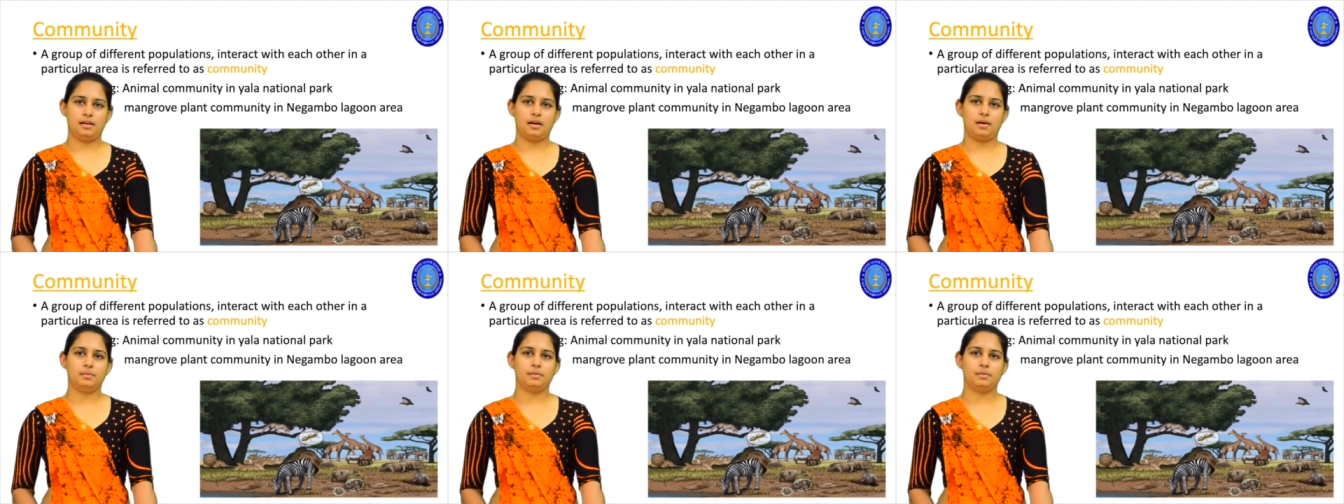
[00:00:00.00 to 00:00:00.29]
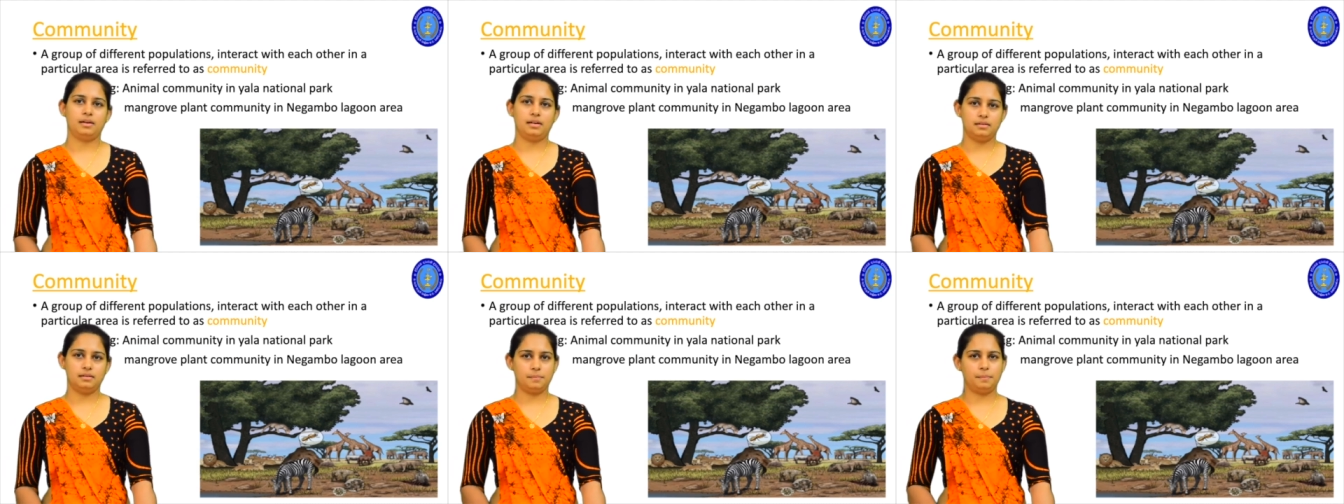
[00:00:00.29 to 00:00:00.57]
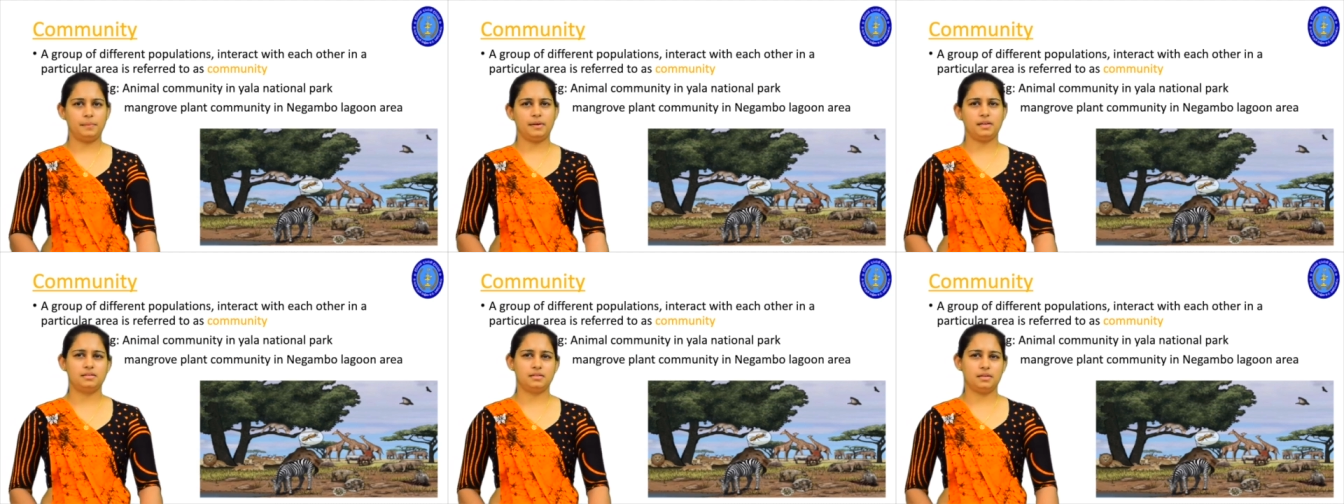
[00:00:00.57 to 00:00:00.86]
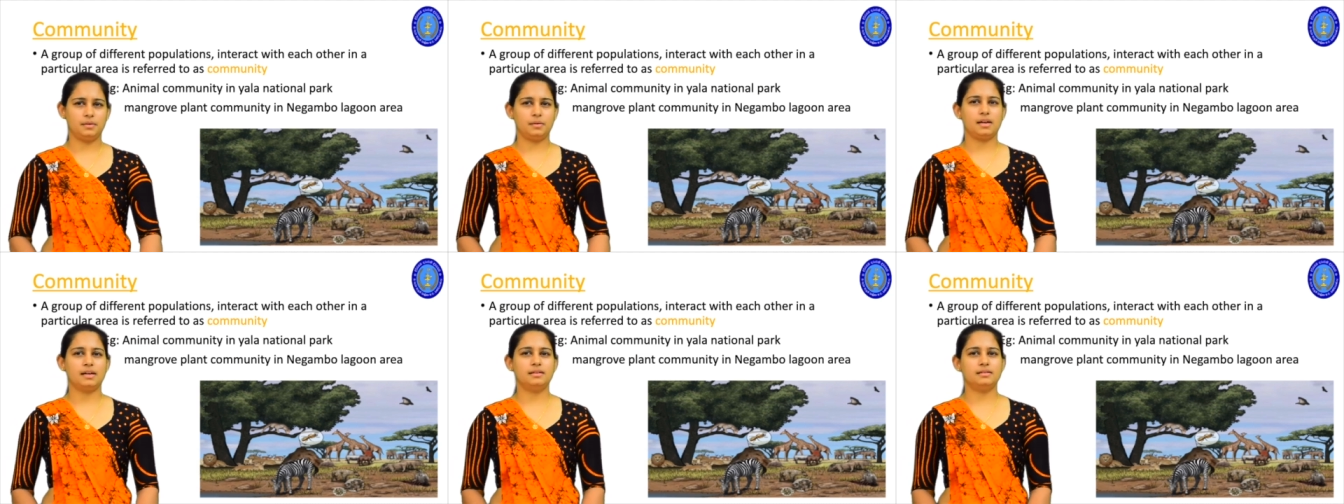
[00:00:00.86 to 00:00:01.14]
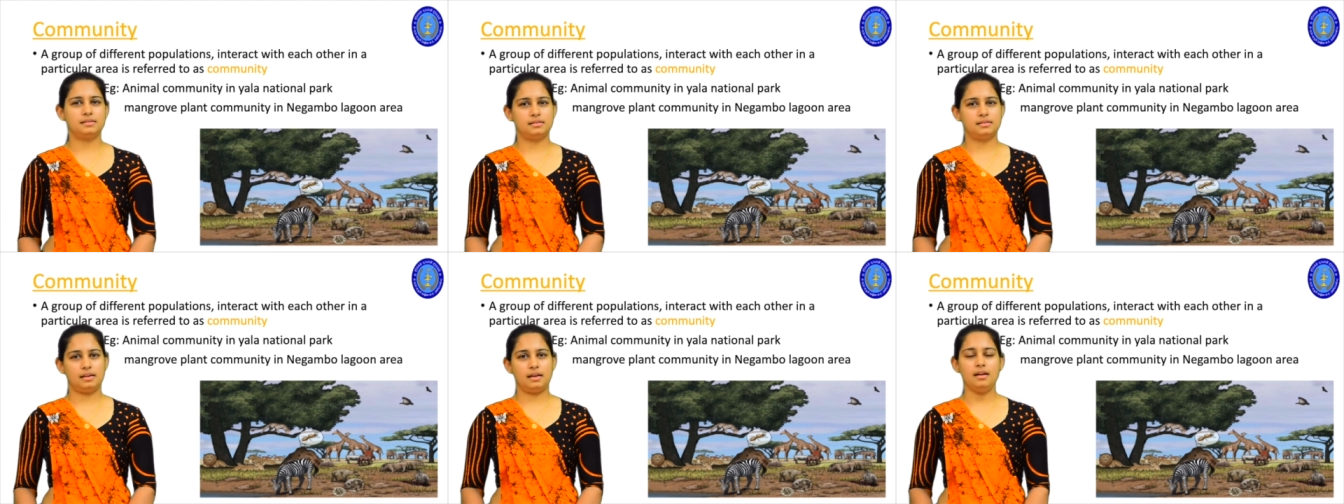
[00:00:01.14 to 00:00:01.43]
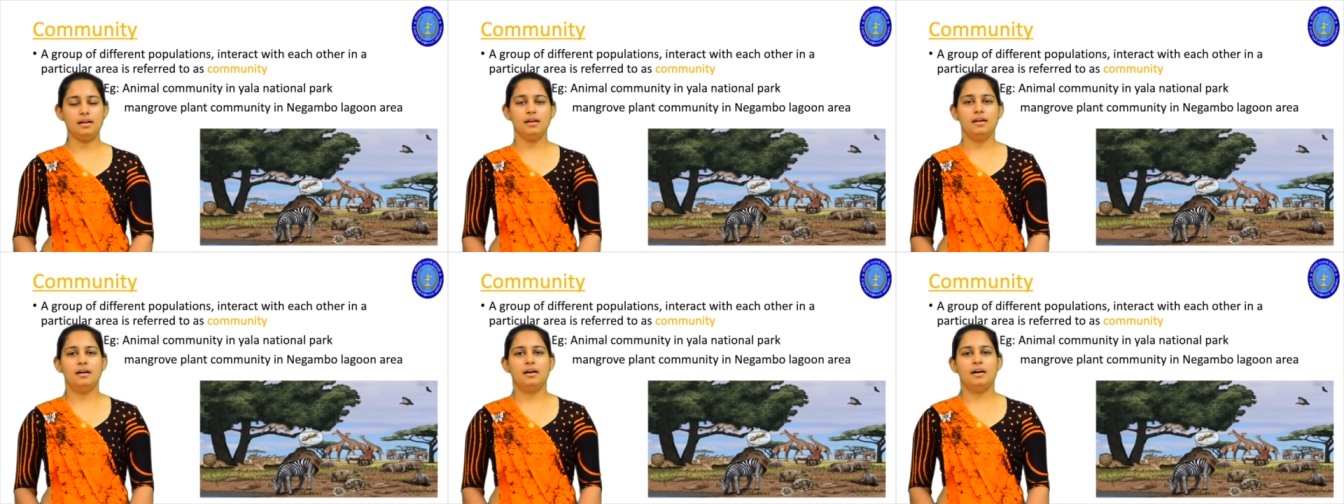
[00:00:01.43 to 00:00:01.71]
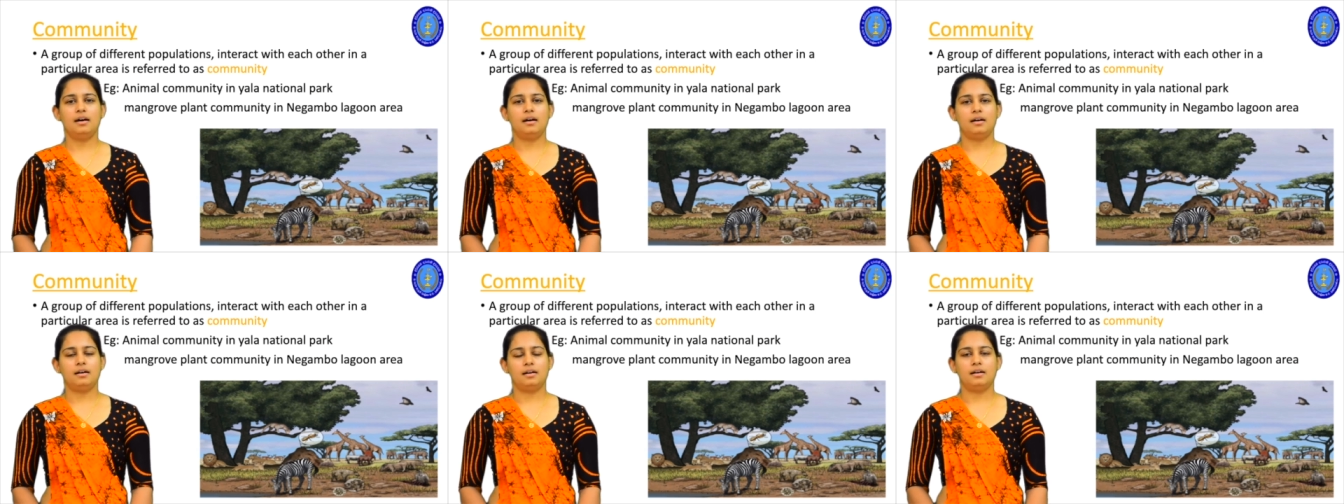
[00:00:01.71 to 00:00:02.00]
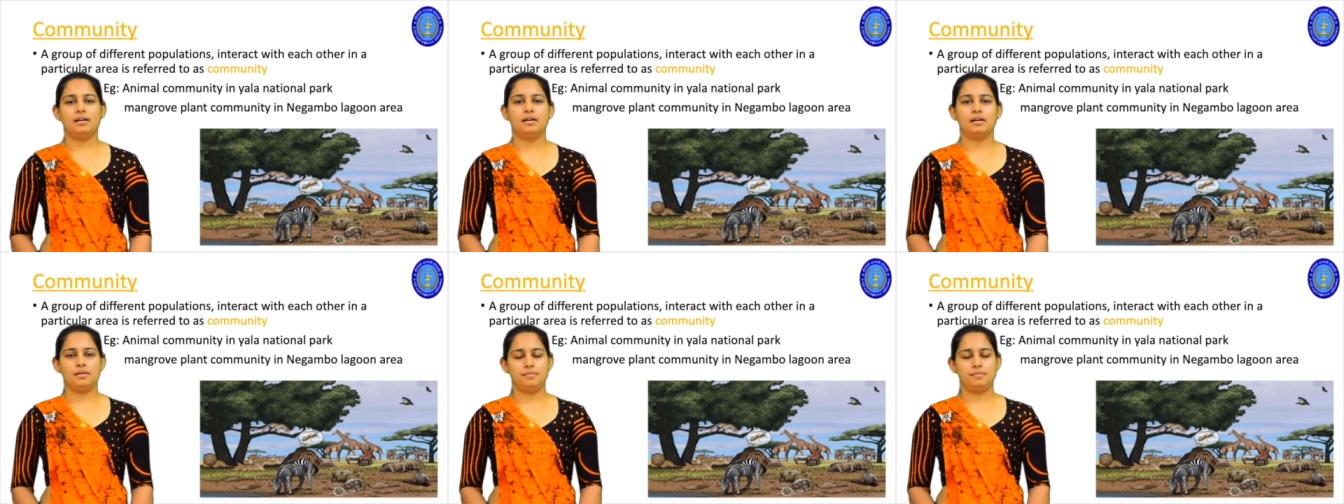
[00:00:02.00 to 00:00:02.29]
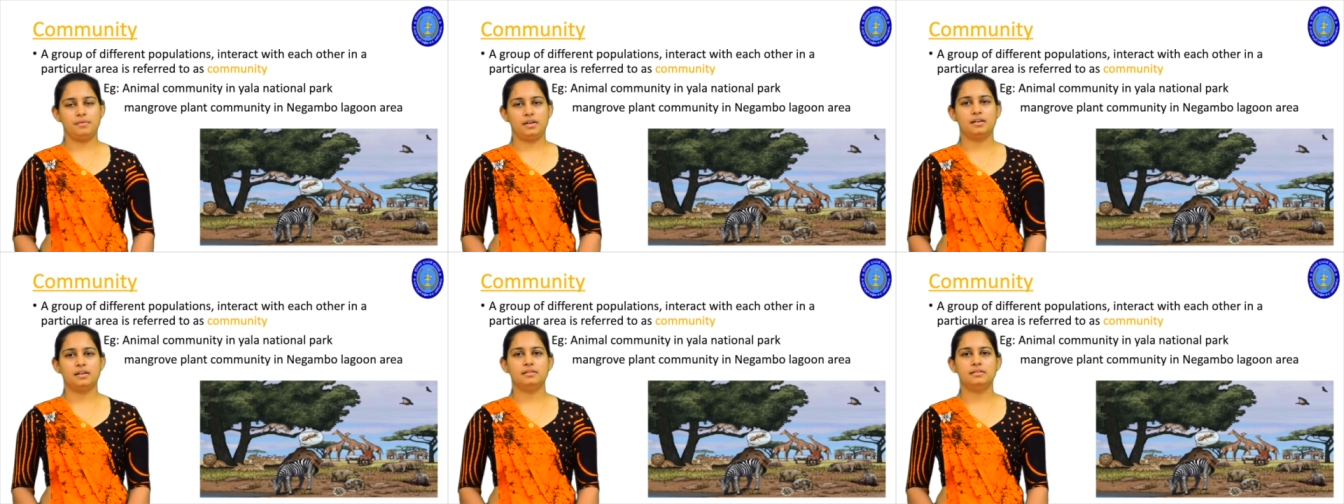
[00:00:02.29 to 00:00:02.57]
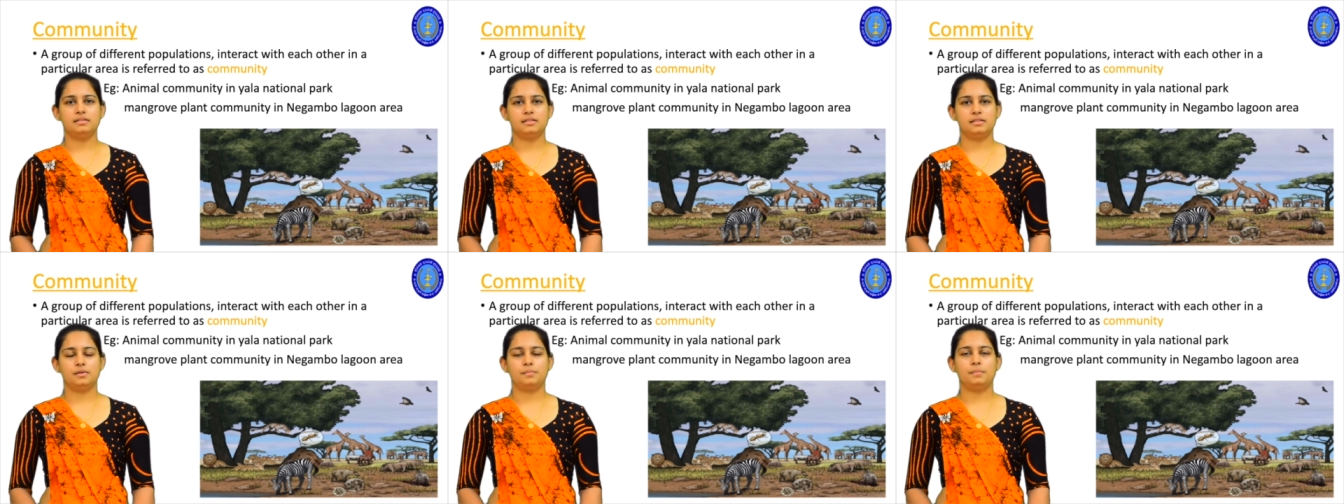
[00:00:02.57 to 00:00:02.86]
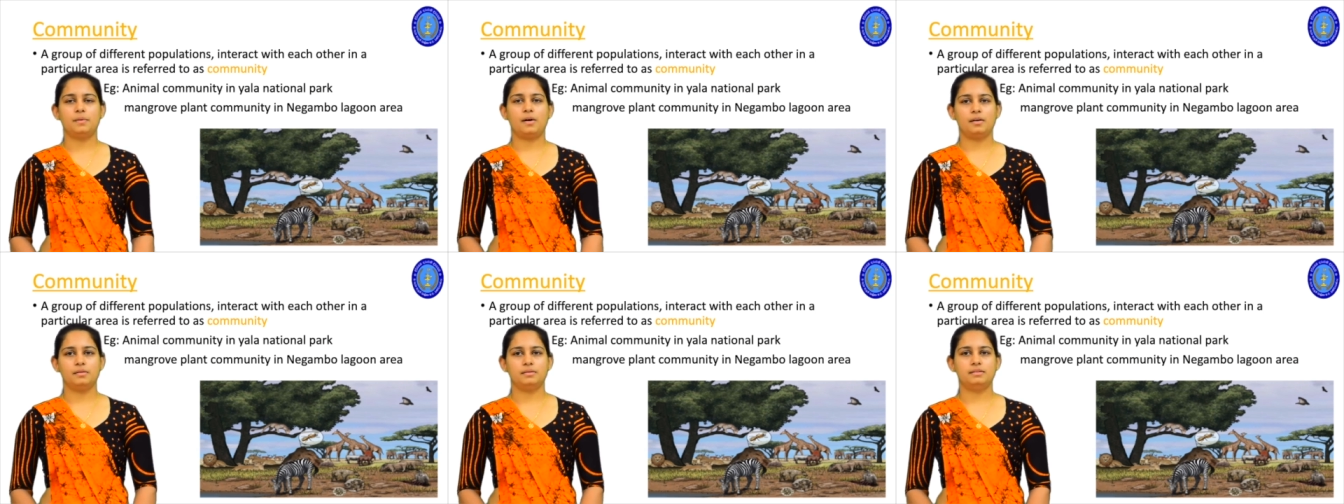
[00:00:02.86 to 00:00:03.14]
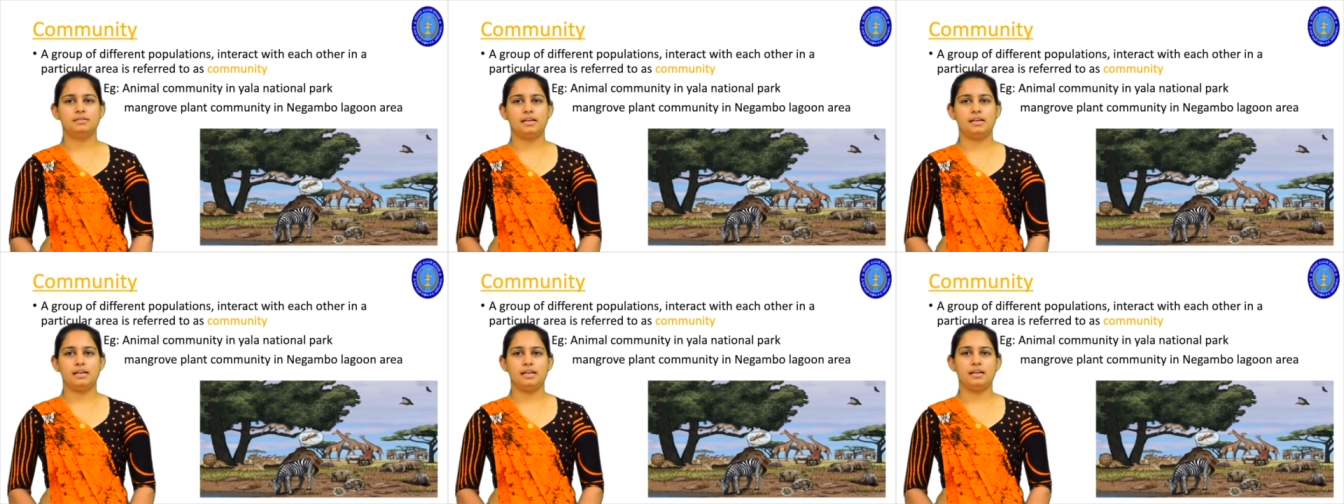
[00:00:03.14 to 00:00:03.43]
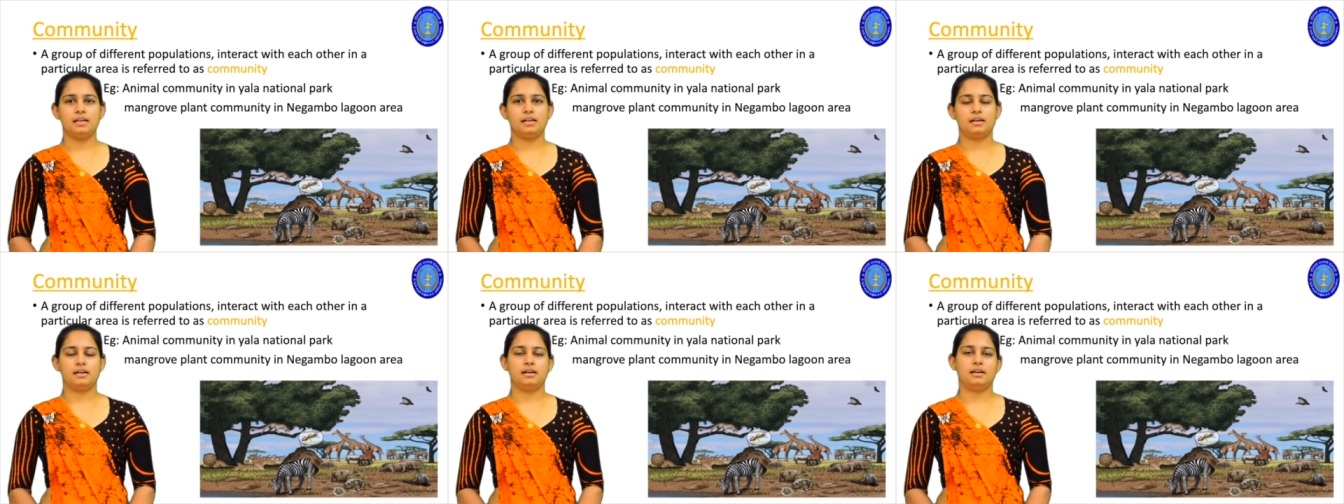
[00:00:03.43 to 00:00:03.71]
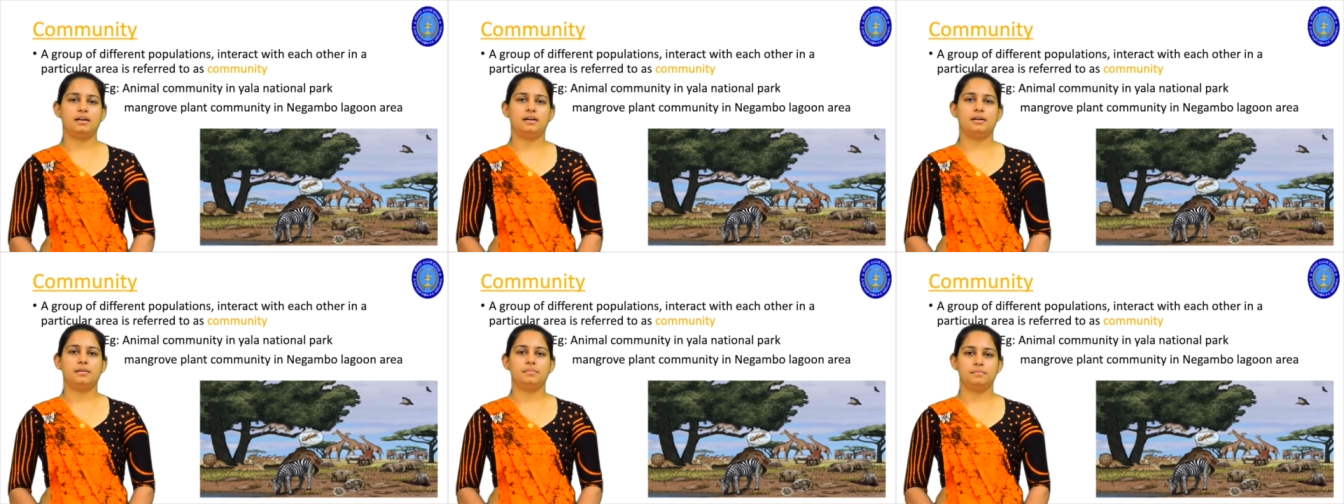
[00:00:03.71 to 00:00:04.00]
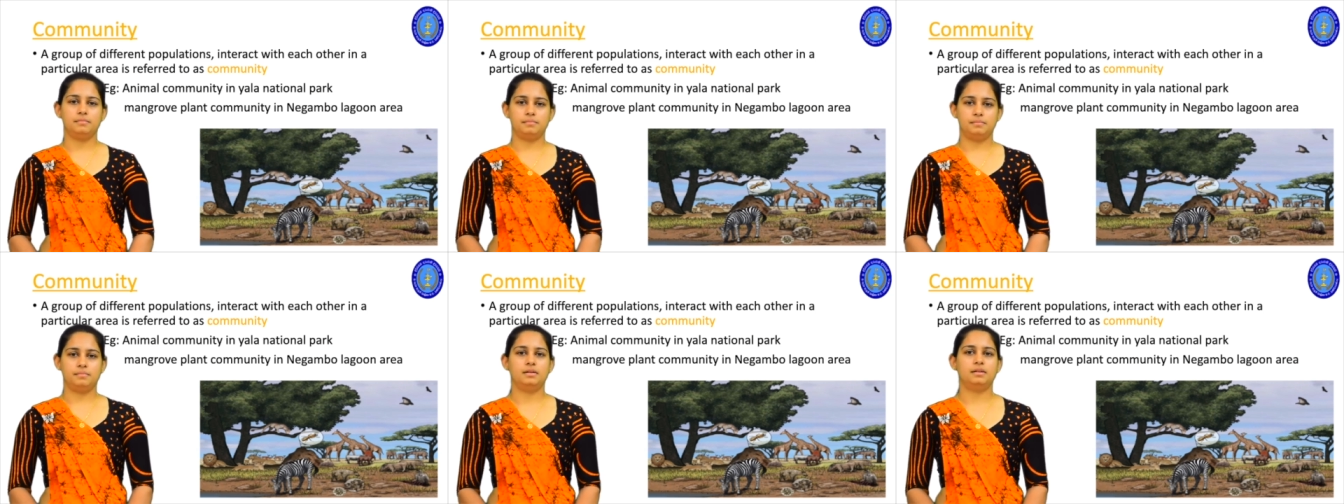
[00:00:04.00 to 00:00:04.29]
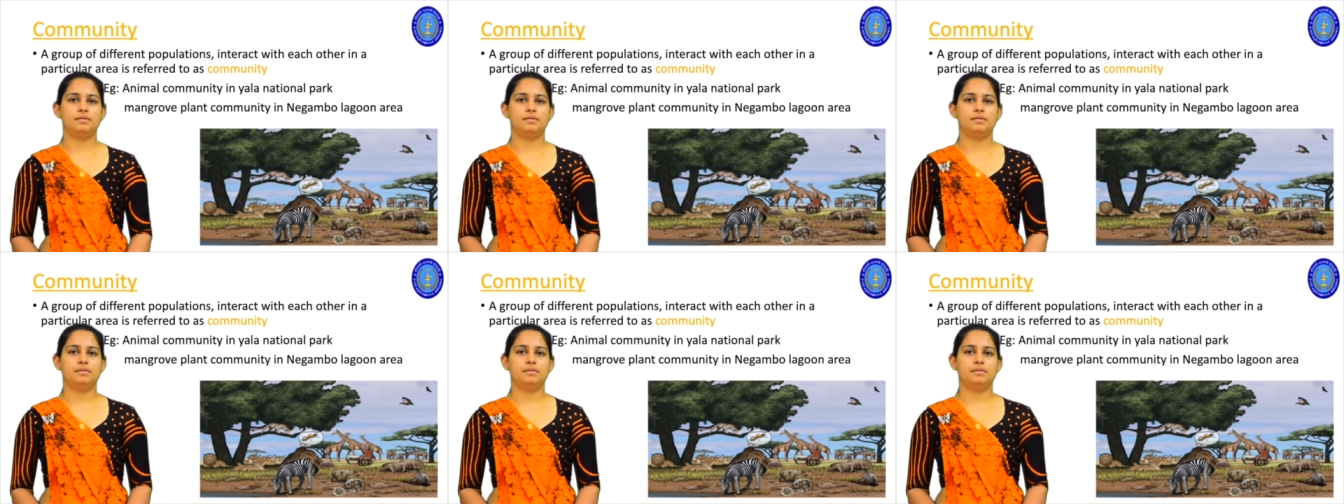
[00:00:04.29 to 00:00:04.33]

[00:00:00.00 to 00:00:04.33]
Now in the picture you can see uh, if we consider about any uh,